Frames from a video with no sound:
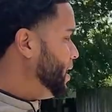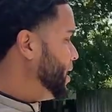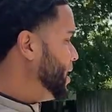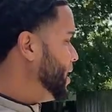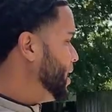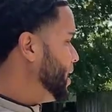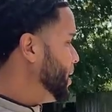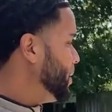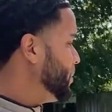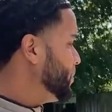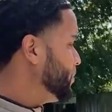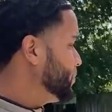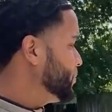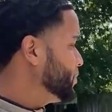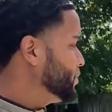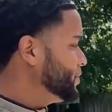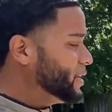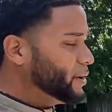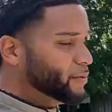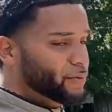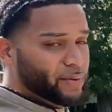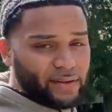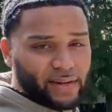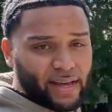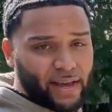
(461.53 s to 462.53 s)
Um, so
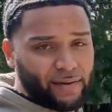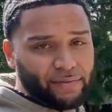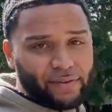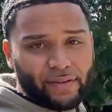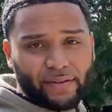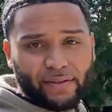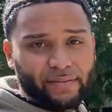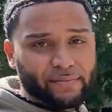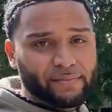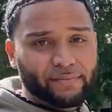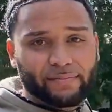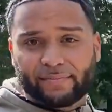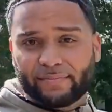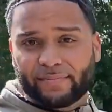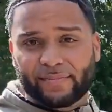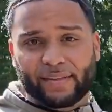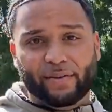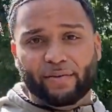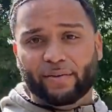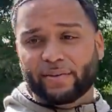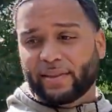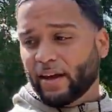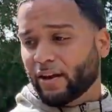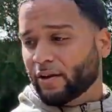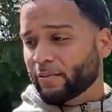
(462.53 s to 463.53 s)
yeah, we didn't have to deal
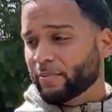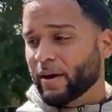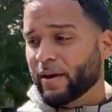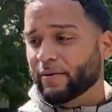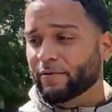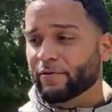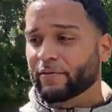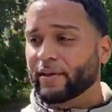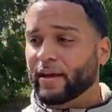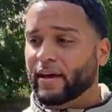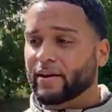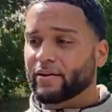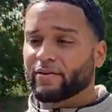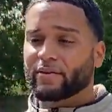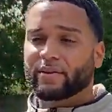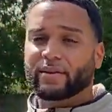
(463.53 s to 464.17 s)
with that or pay for that or